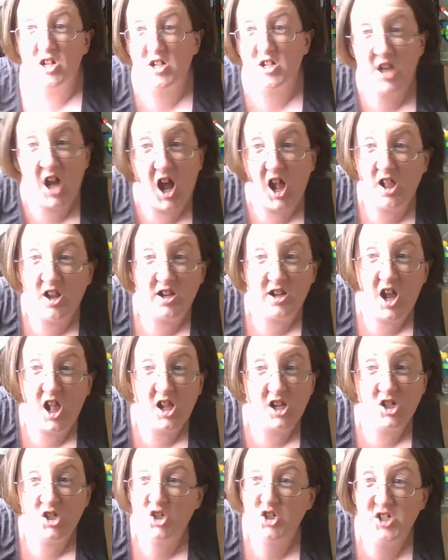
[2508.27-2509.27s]
They're $1 at
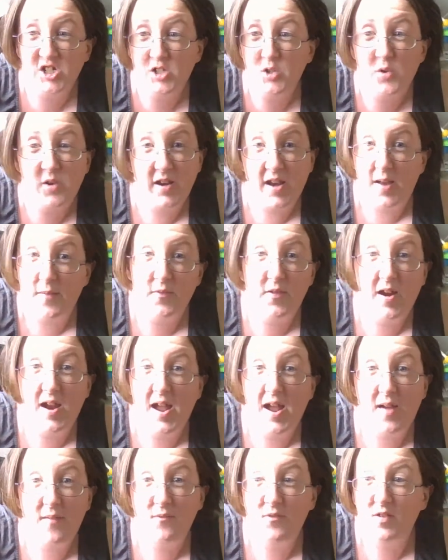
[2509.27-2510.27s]
Dollar Tree. You can never
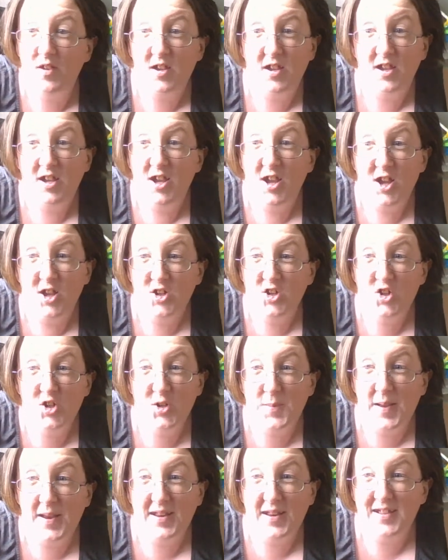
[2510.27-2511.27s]
have
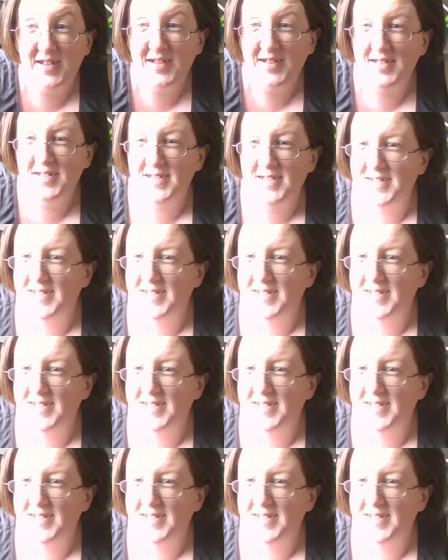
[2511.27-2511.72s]
too many.